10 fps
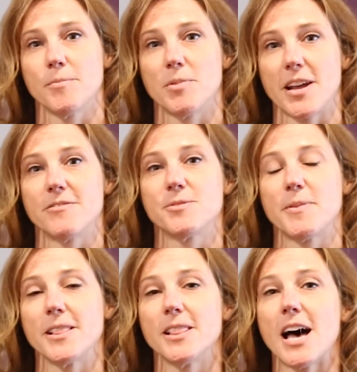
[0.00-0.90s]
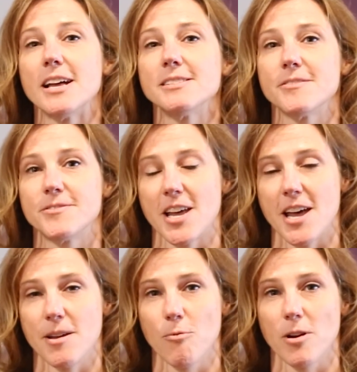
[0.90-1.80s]
but I've spent lots of
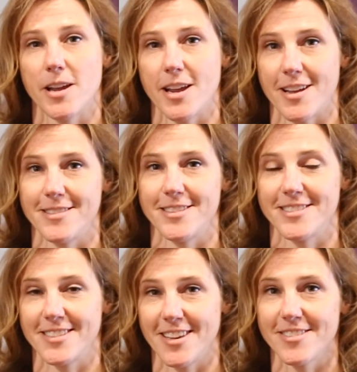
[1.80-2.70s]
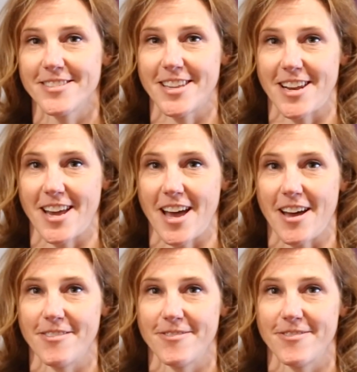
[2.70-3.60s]
time working on these skills that I
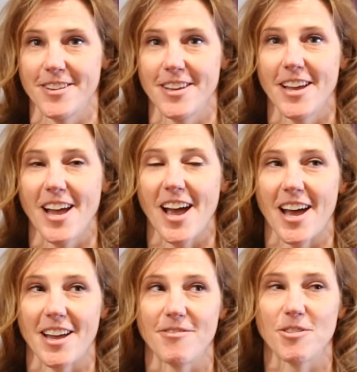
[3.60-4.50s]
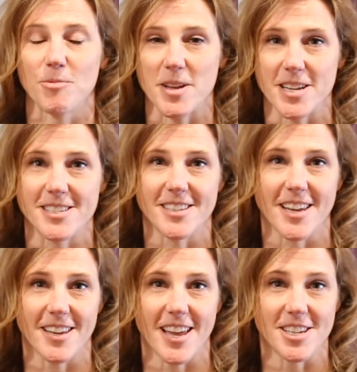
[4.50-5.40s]
have. I've committed
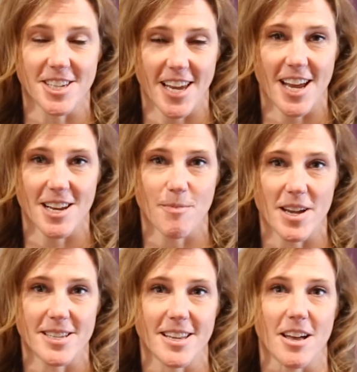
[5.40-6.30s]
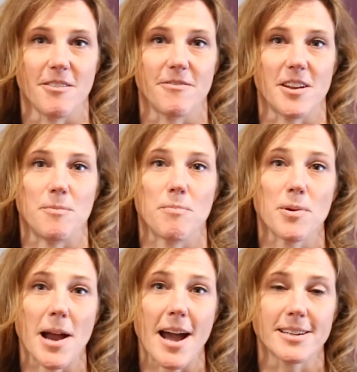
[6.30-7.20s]
to educating myself and
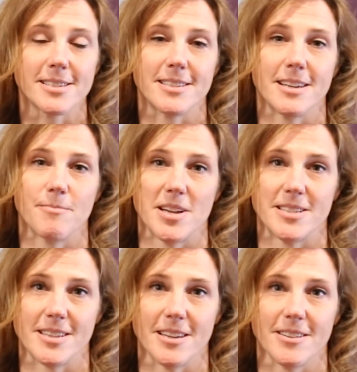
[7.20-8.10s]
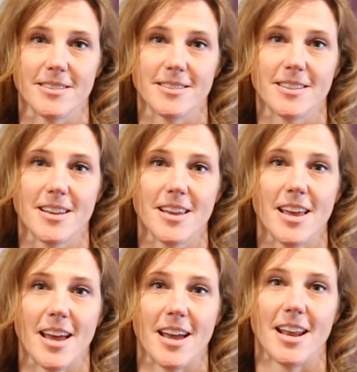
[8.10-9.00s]
practicing my skills,
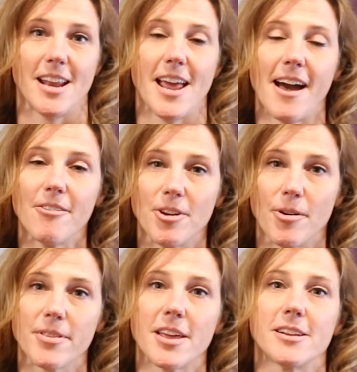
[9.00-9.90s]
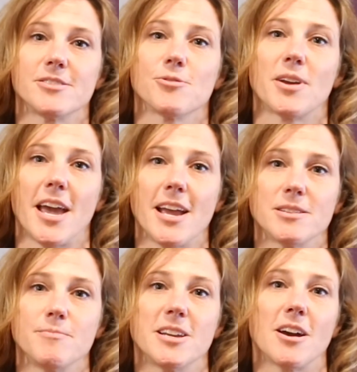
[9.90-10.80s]
and I now know that it's okay
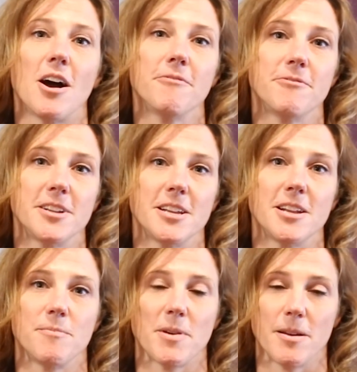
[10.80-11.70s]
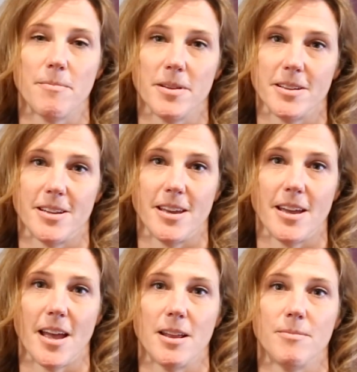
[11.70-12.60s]
to be confident in my
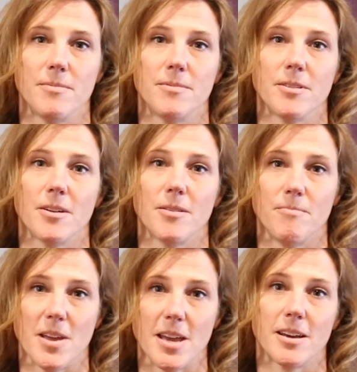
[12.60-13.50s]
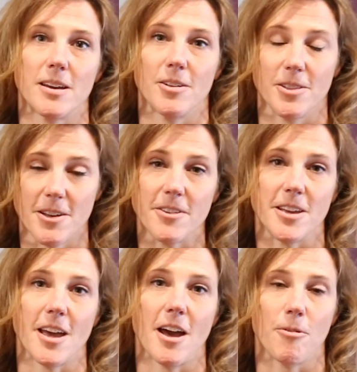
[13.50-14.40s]
ability and make a
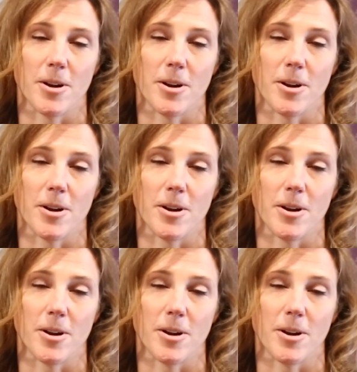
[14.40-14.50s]
living at